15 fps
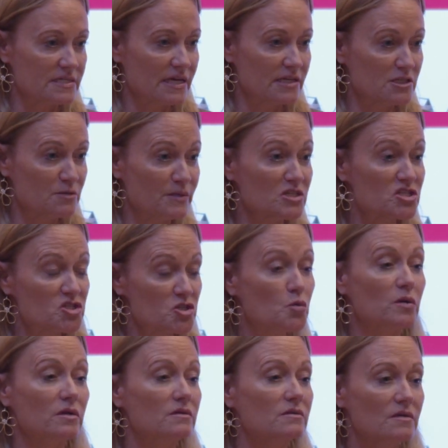and to be a
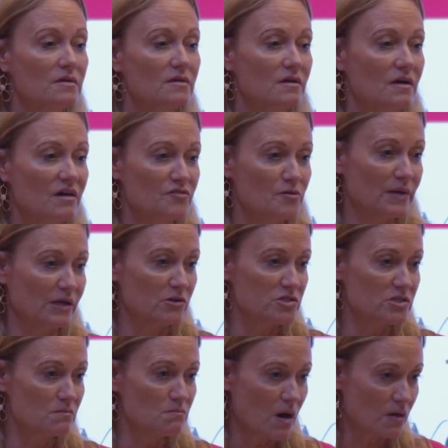steward of a better
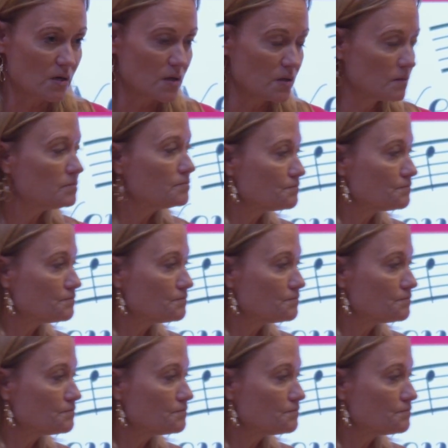tomorrow.